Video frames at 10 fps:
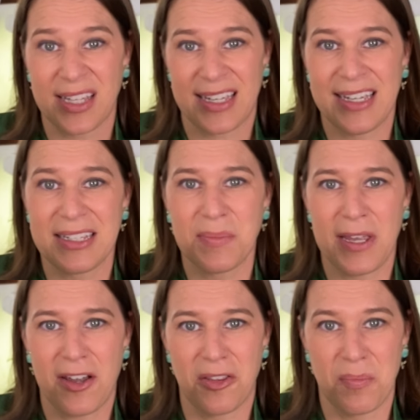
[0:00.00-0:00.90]
that kids
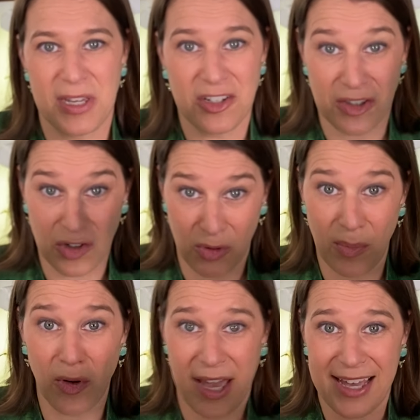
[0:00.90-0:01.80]
make on the beach, the
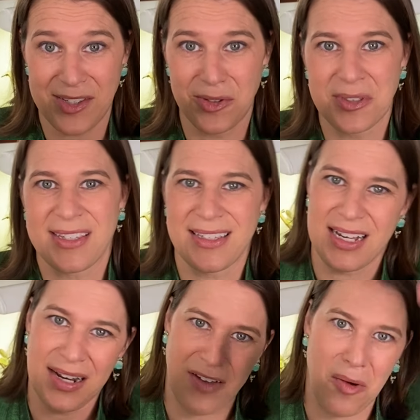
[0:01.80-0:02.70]
dribble castles. That's
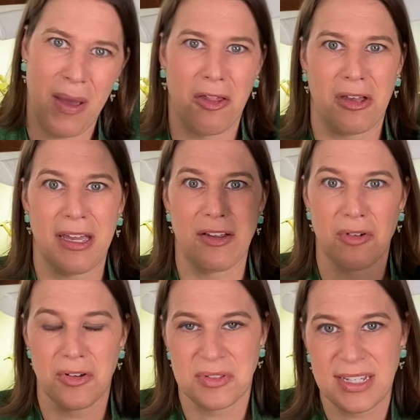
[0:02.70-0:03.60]
kind of how malachite
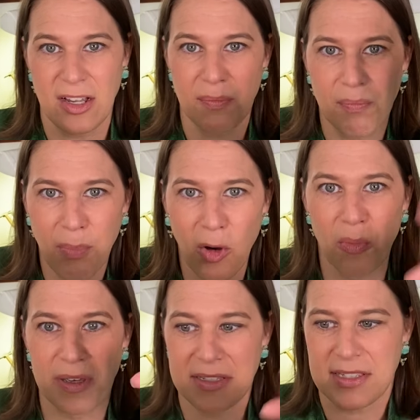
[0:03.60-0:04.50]
grows, like
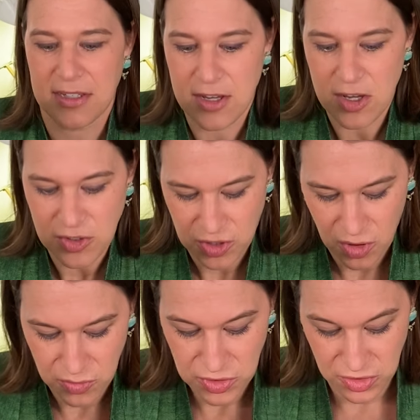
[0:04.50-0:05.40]
bulbous.
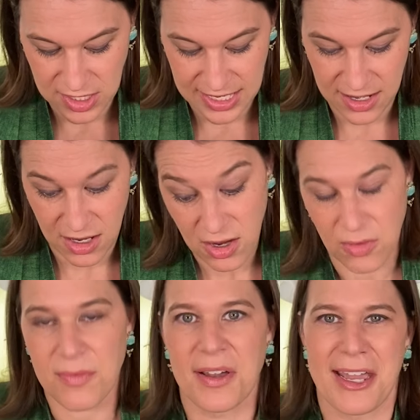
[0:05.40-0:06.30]
So you can get, I
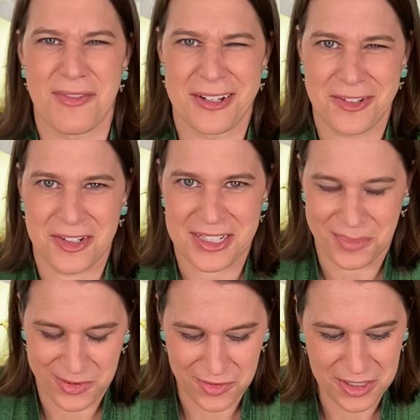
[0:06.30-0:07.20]
have another
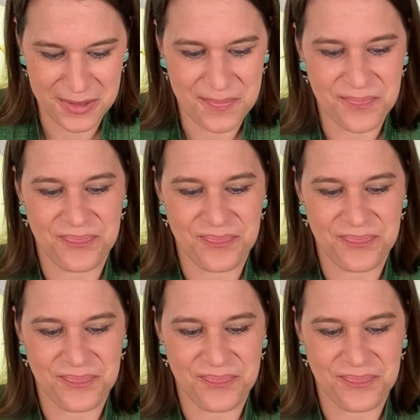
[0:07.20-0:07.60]
example for you.